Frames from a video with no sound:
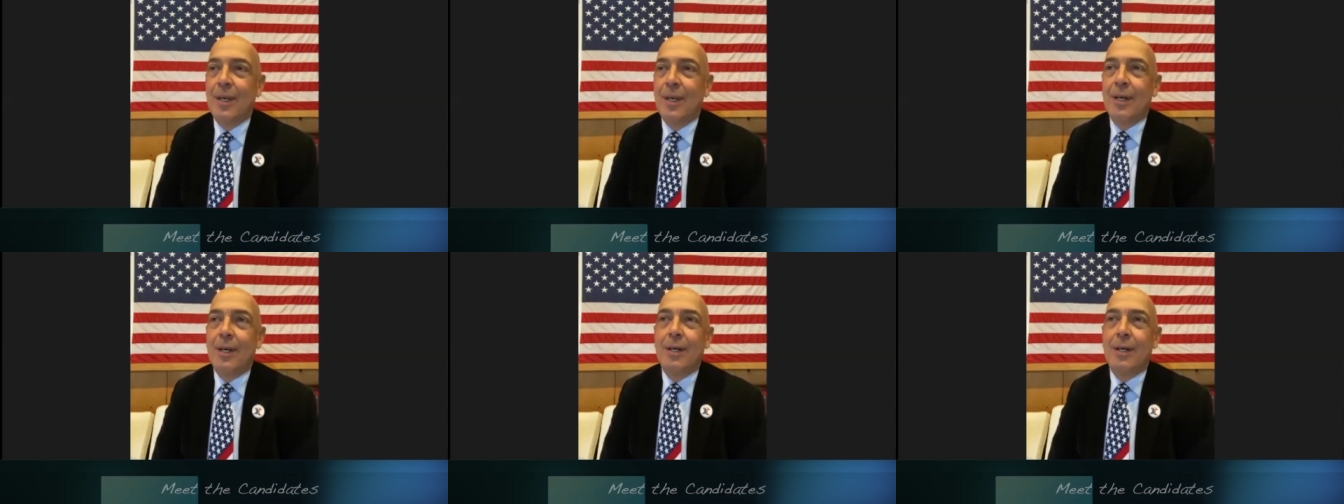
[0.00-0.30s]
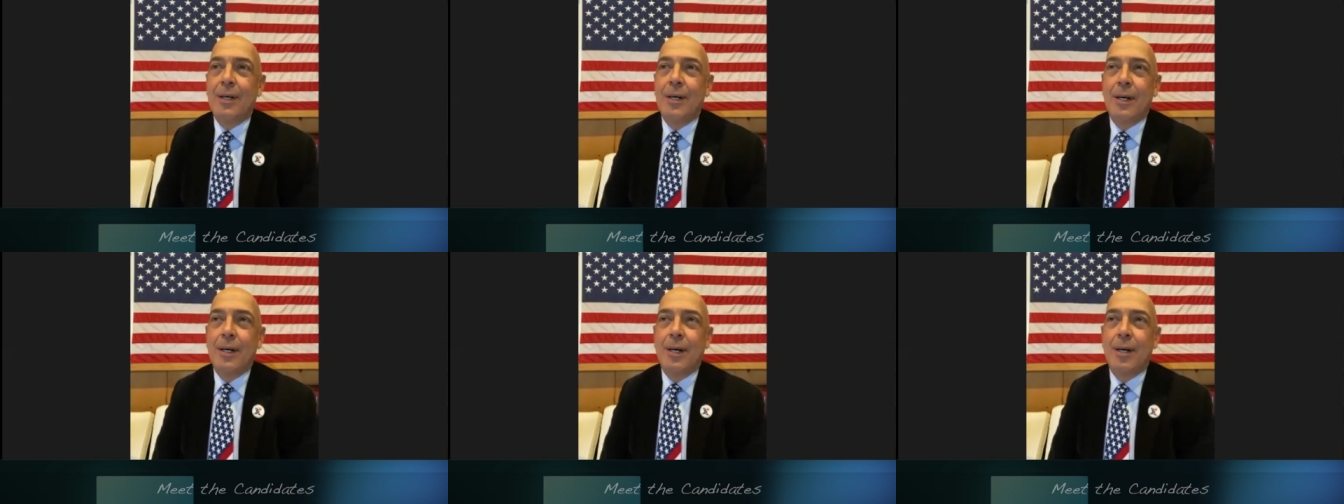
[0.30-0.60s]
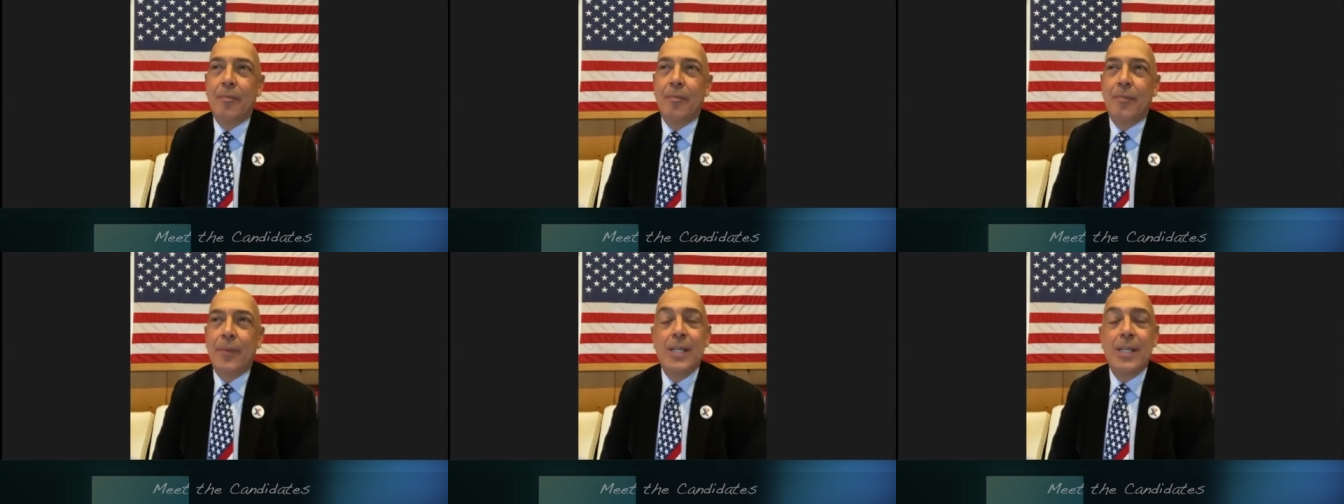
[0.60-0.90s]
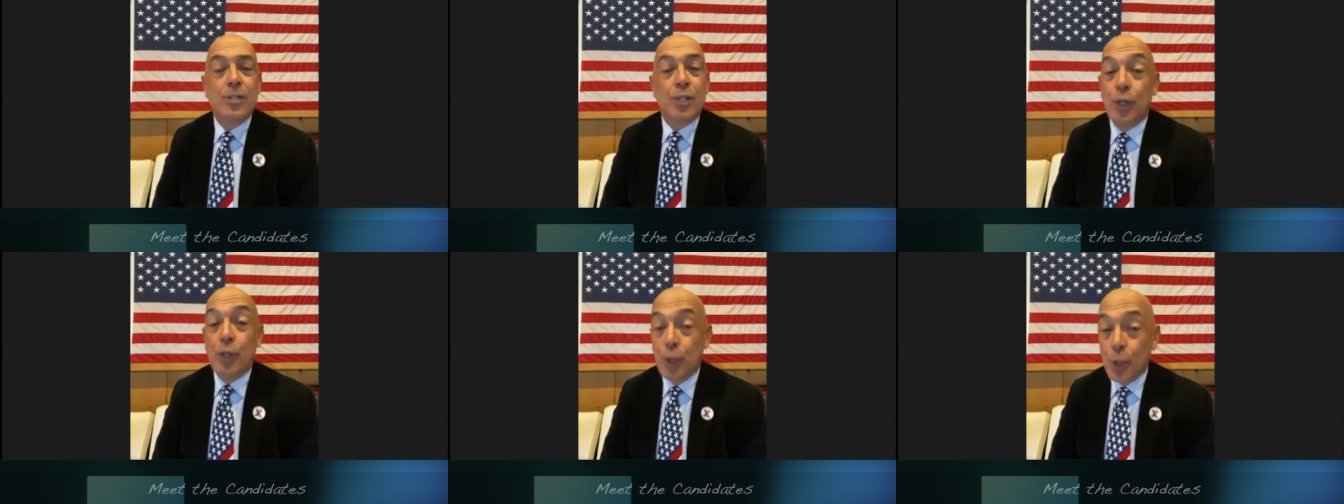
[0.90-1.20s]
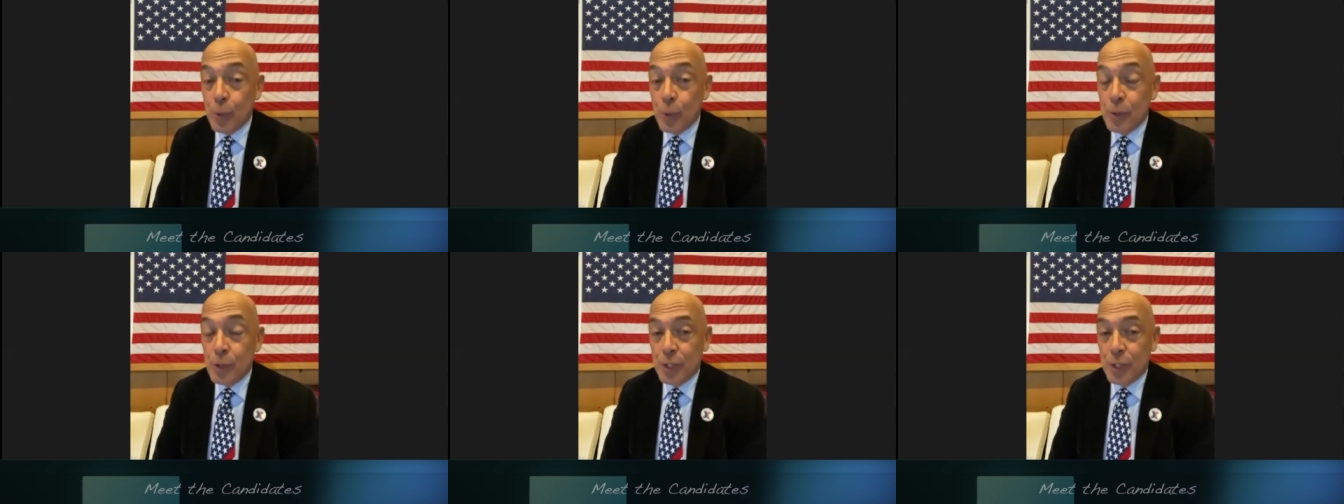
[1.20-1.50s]
Um, it's a
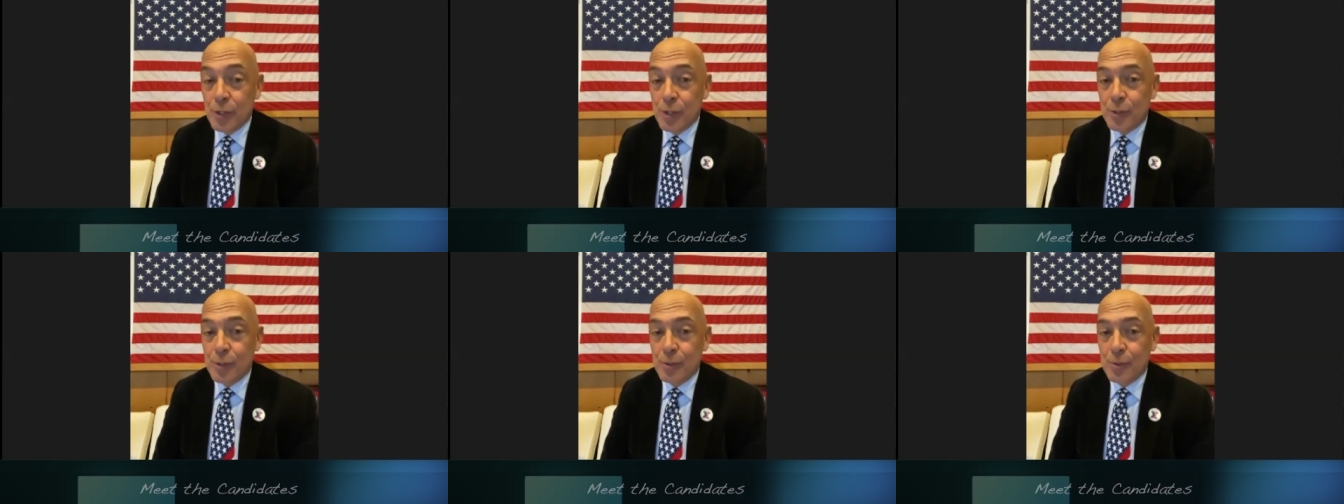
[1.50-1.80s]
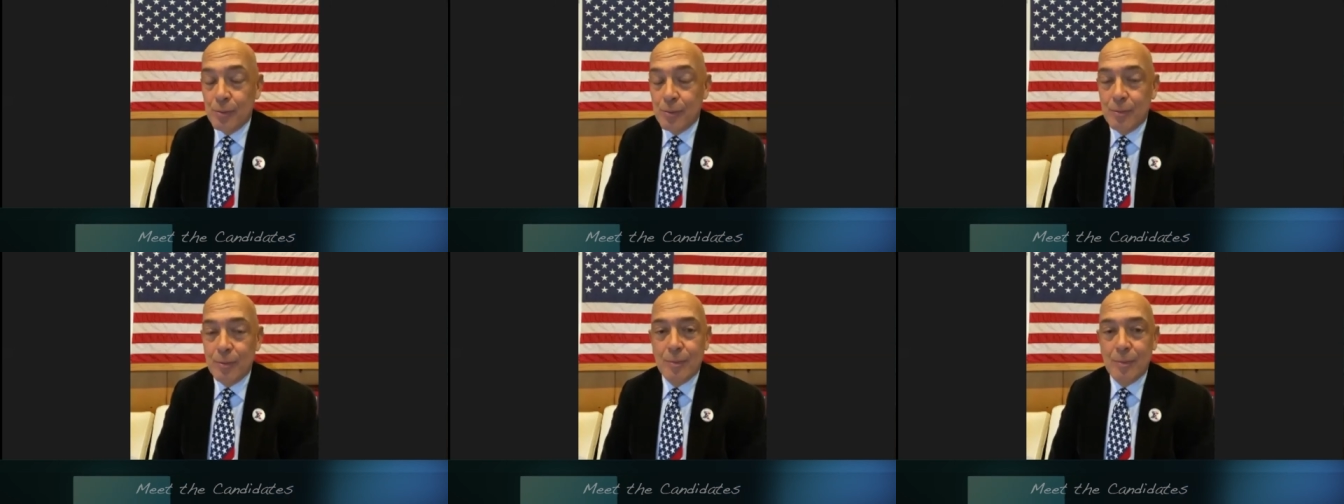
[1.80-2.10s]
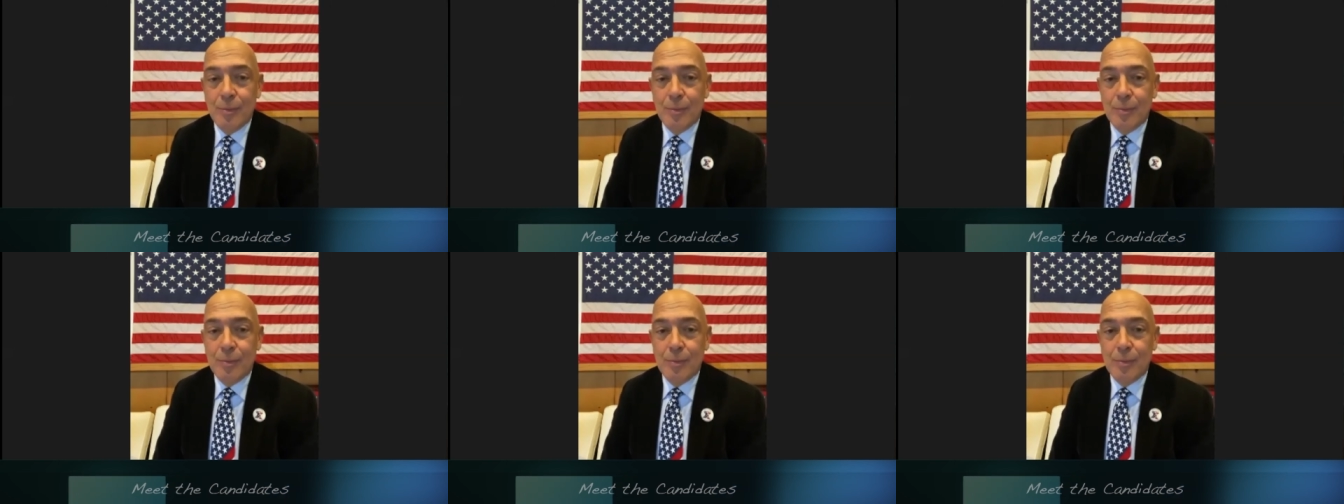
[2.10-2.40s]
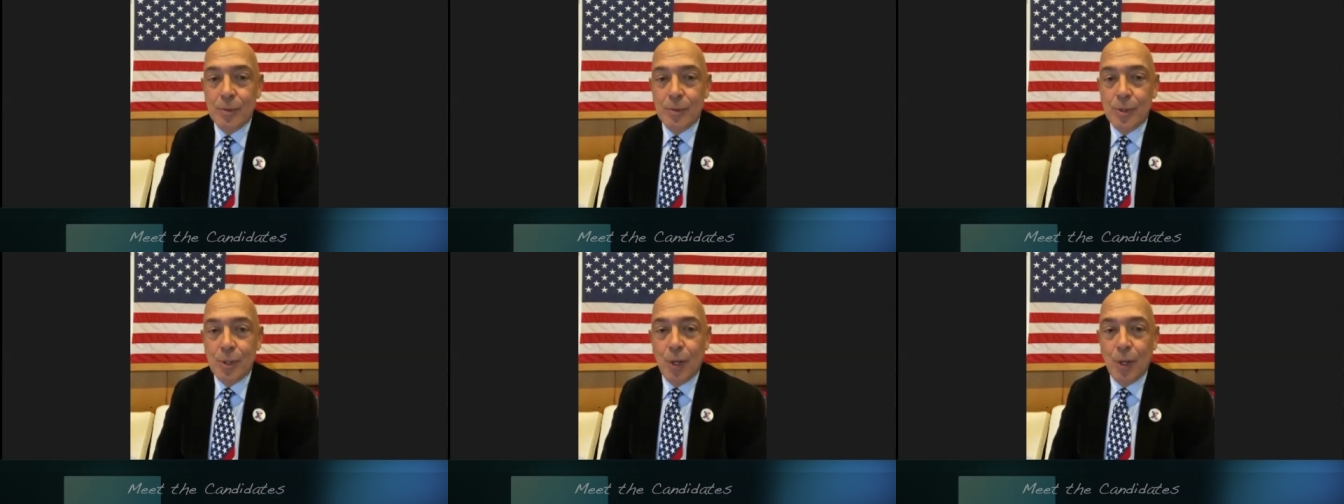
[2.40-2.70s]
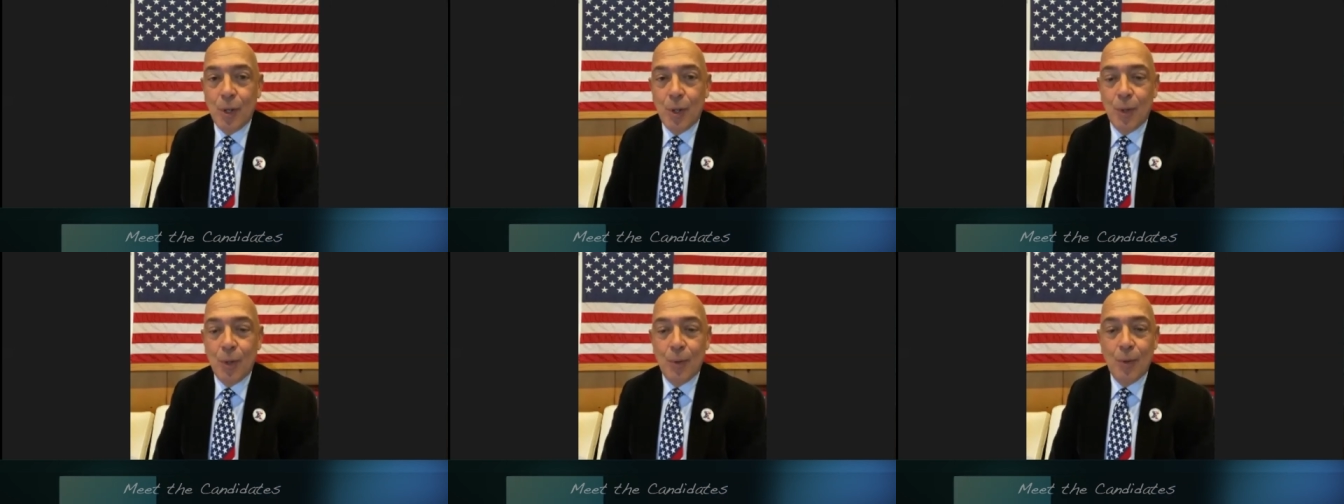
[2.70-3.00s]
huge issue.
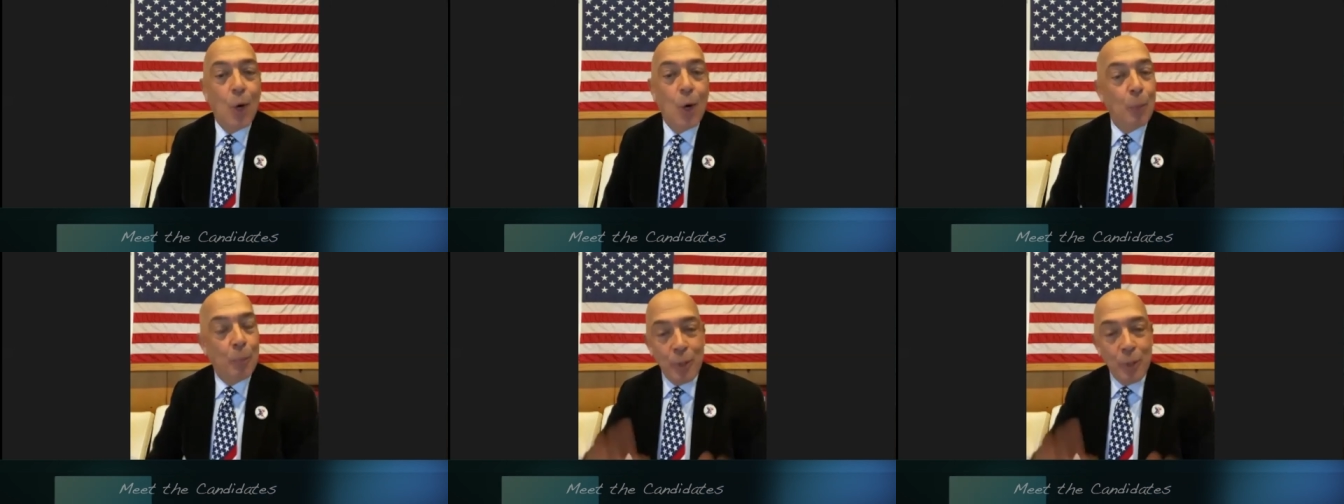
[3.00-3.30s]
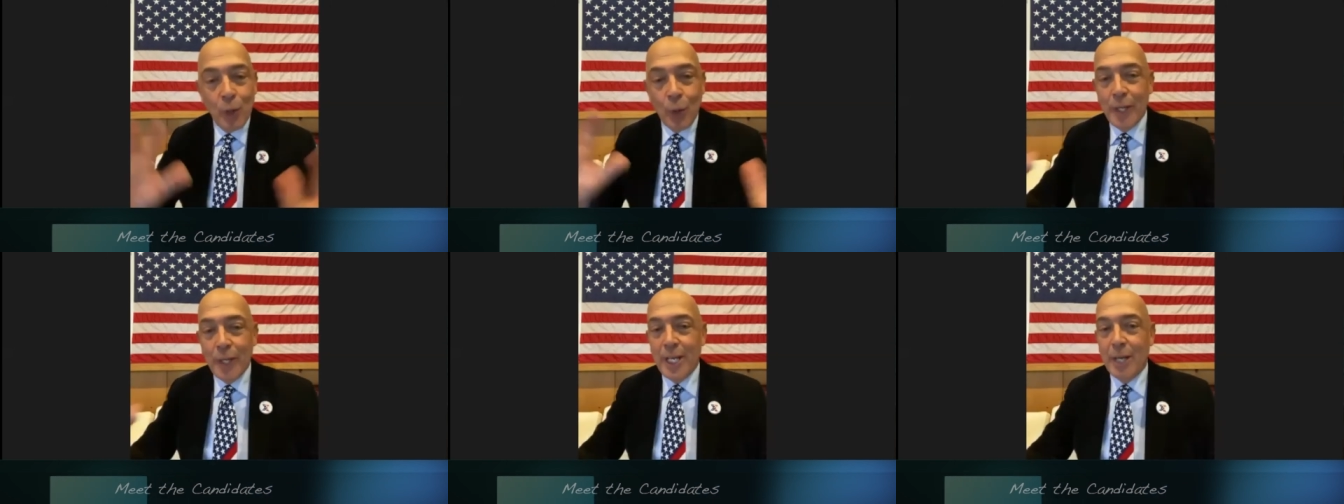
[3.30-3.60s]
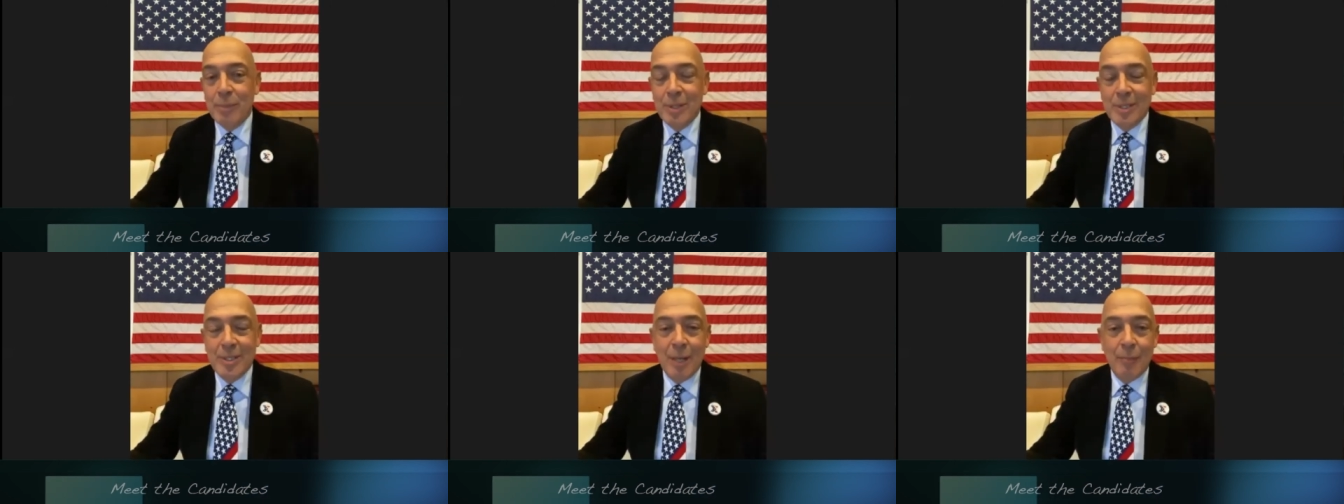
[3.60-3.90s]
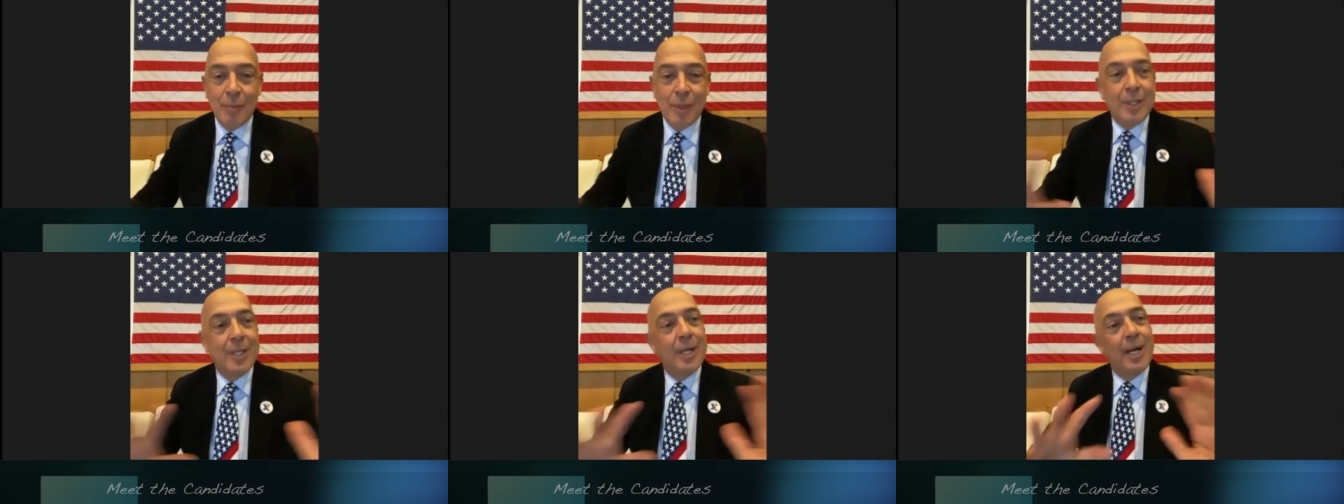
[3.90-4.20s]
So opioid epidemic,